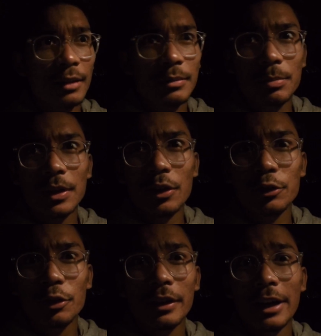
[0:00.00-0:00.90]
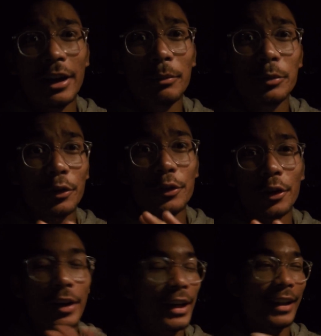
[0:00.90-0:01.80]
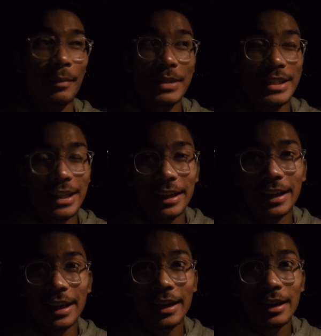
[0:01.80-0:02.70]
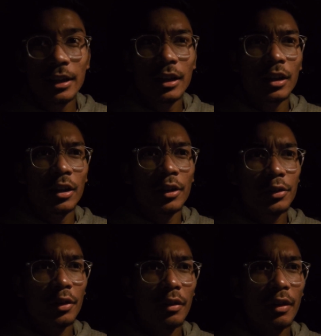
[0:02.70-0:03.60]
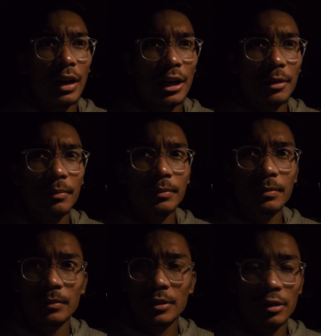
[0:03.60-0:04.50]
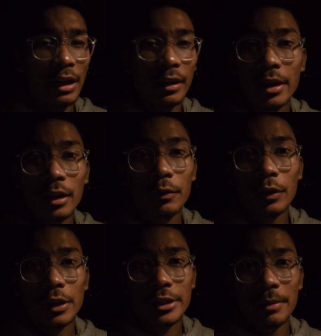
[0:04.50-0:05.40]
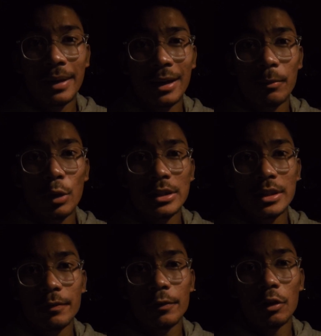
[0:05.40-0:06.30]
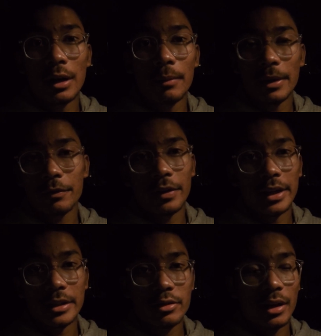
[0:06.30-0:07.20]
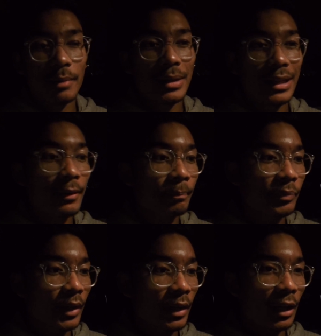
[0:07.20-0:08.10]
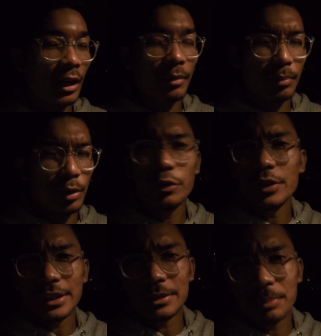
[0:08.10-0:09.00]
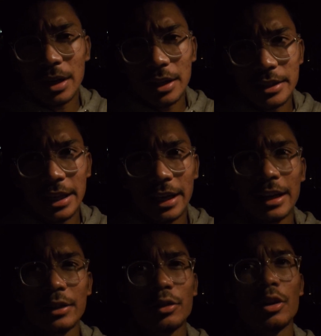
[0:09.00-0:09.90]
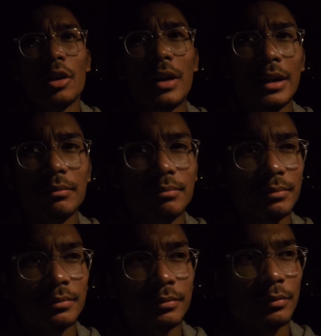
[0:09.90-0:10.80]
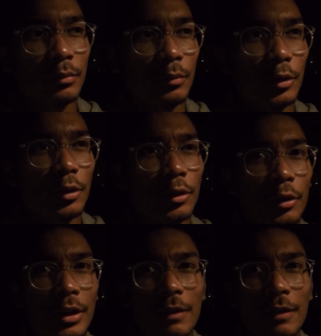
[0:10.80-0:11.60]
I'm speaking so loud. I'm so sorry. Okay, let me say that again. So I'm slightly early for the gym and I'm waiting for uh, my friend Simon um, because he has the pass, and as you know, I don't